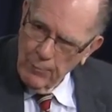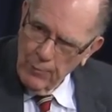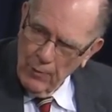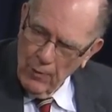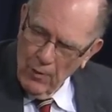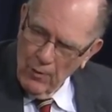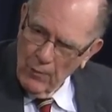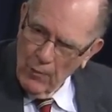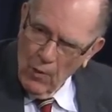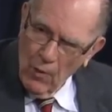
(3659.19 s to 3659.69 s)
with
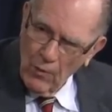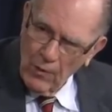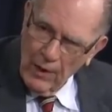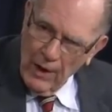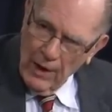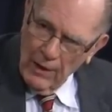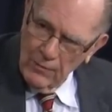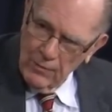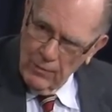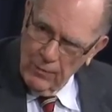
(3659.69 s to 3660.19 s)
all
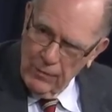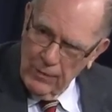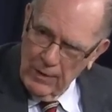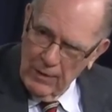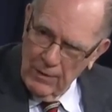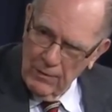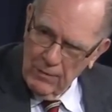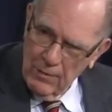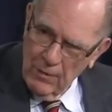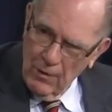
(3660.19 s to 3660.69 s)
kinds of
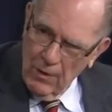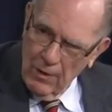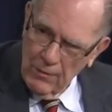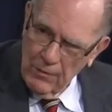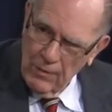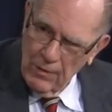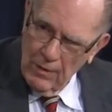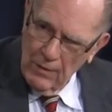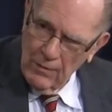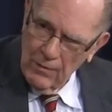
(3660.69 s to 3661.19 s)
things,
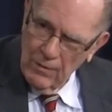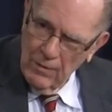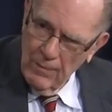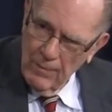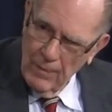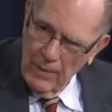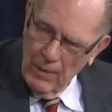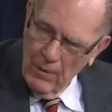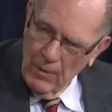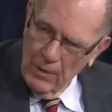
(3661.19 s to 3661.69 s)
nonsense.
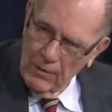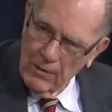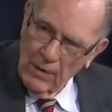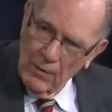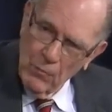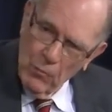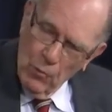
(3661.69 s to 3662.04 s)
It didn't